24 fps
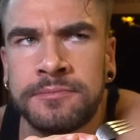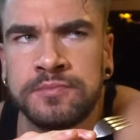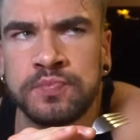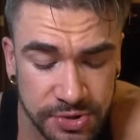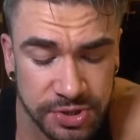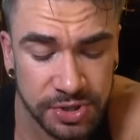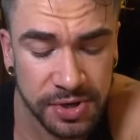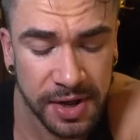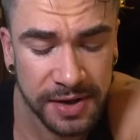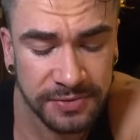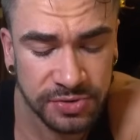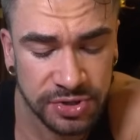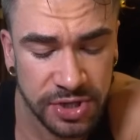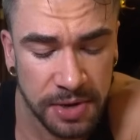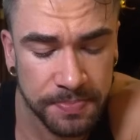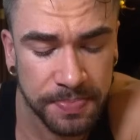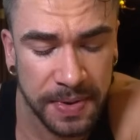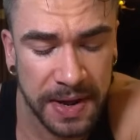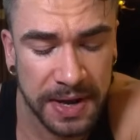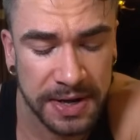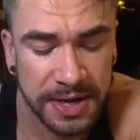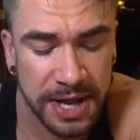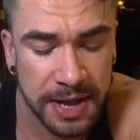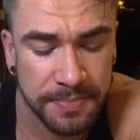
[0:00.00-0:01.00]
So now I've tried
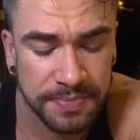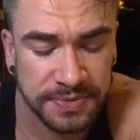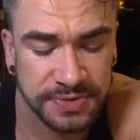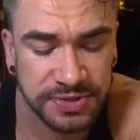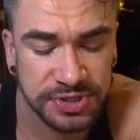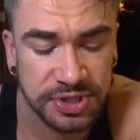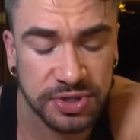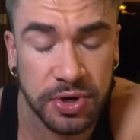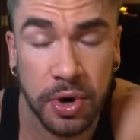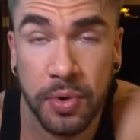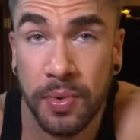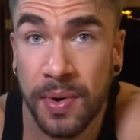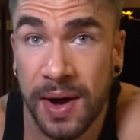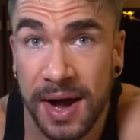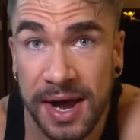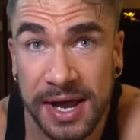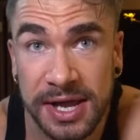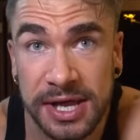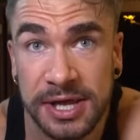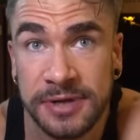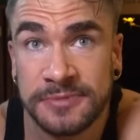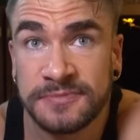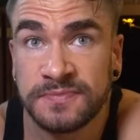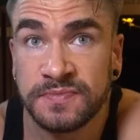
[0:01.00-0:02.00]
pineapples in
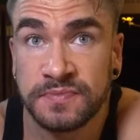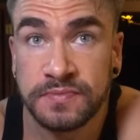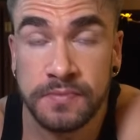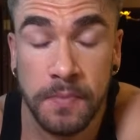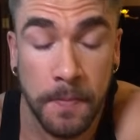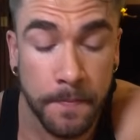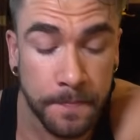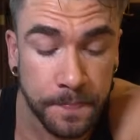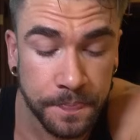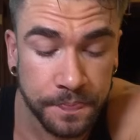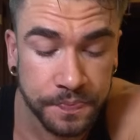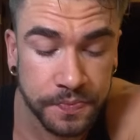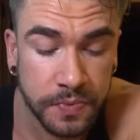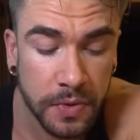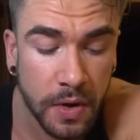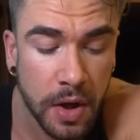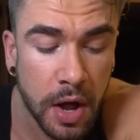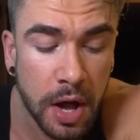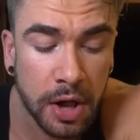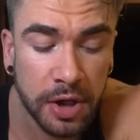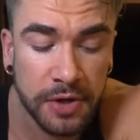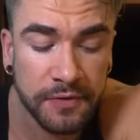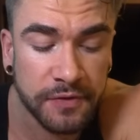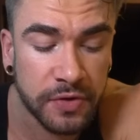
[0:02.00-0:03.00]
Hawaii,
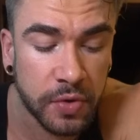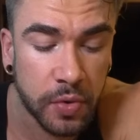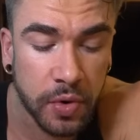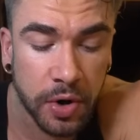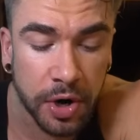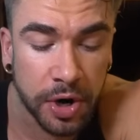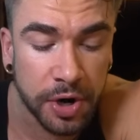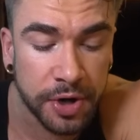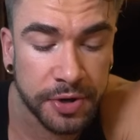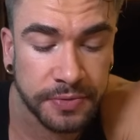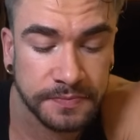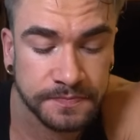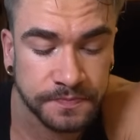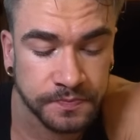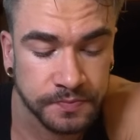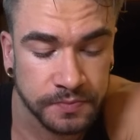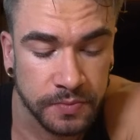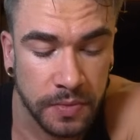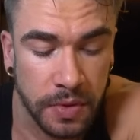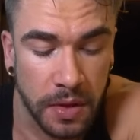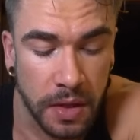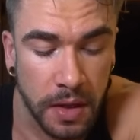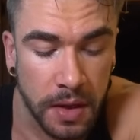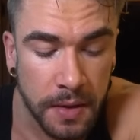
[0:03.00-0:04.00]
all over the world,
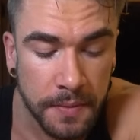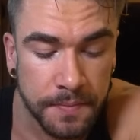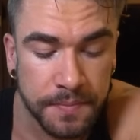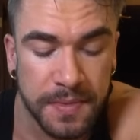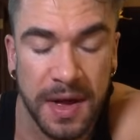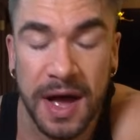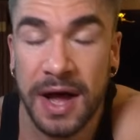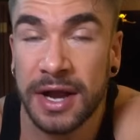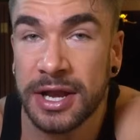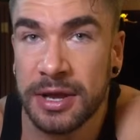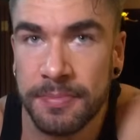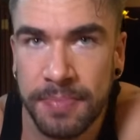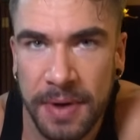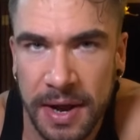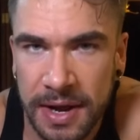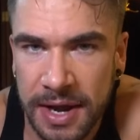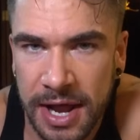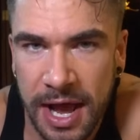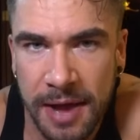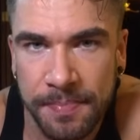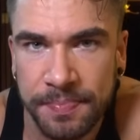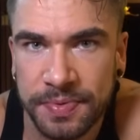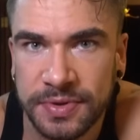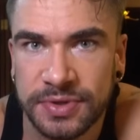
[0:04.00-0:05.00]
honey
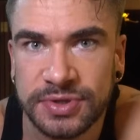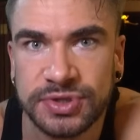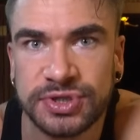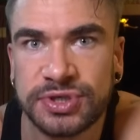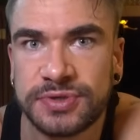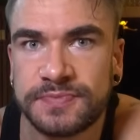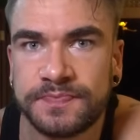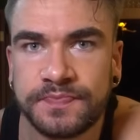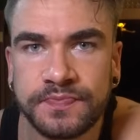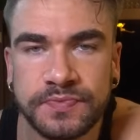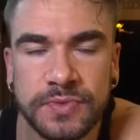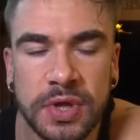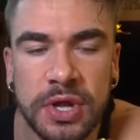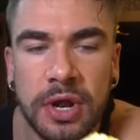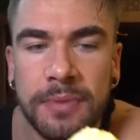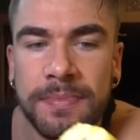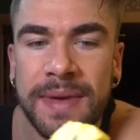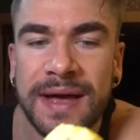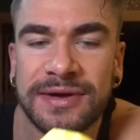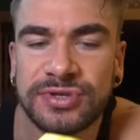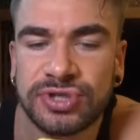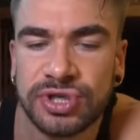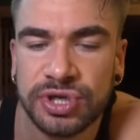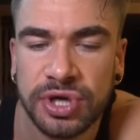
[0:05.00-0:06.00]
pineapples,
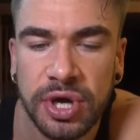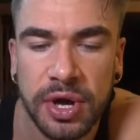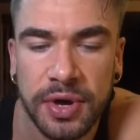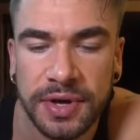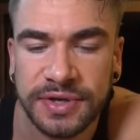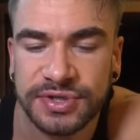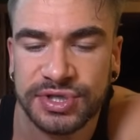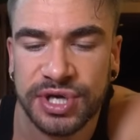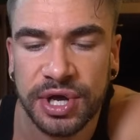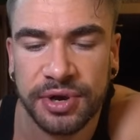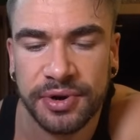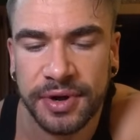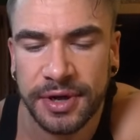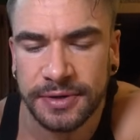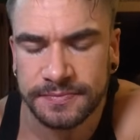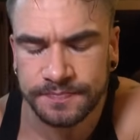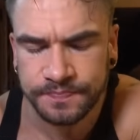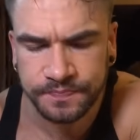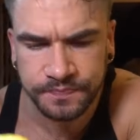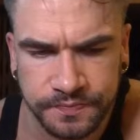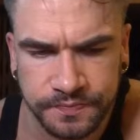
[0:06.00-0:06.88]
Mexico, etc.